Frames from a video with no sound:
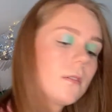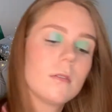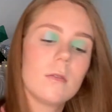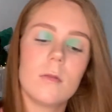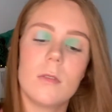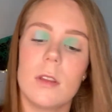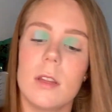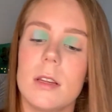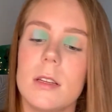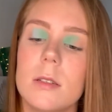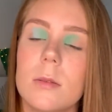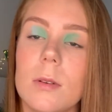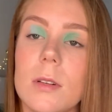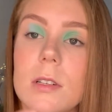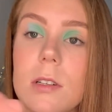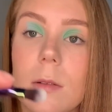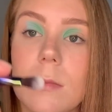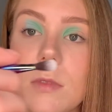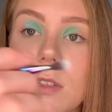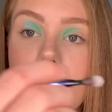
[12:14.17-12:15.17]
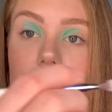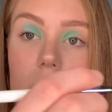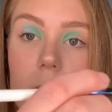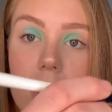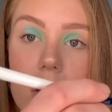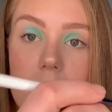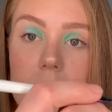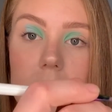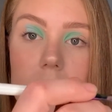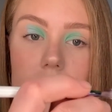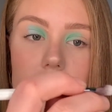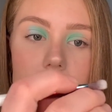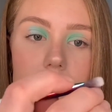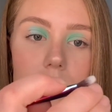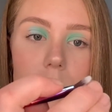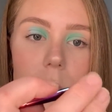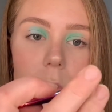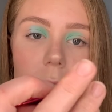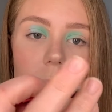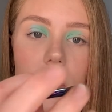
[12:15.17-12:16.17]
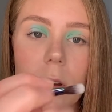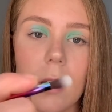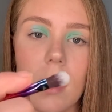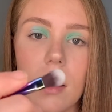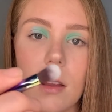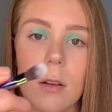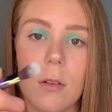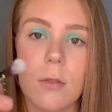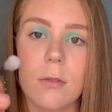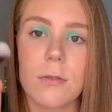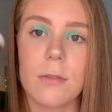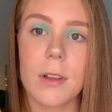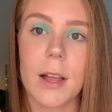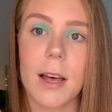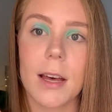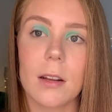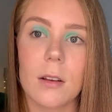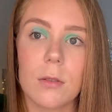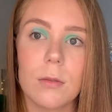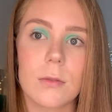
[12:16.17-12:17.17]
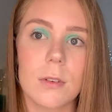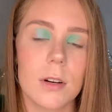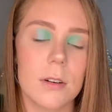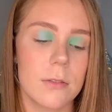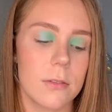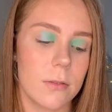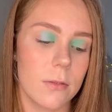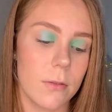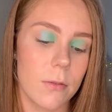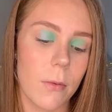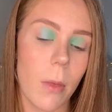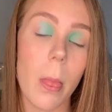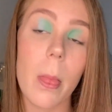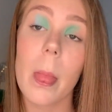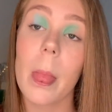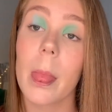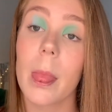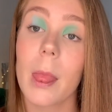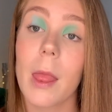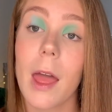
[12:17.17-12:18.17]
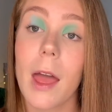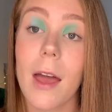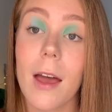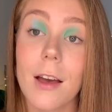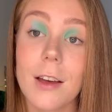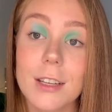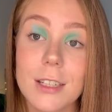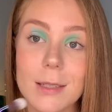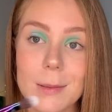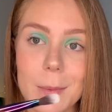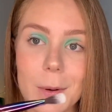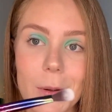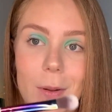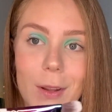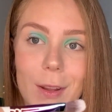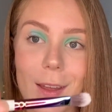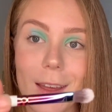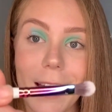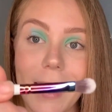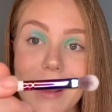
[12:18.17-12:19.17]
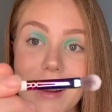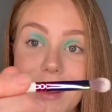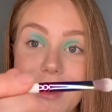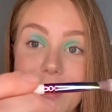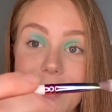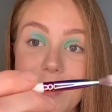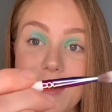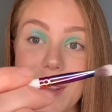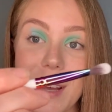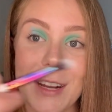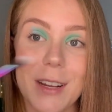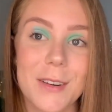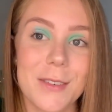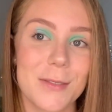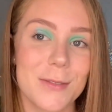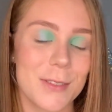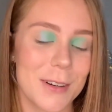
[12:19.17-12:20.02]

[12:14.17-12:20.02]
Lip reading: for this, which I'm just going to use the smaller kind of flatter smaller kind of flatter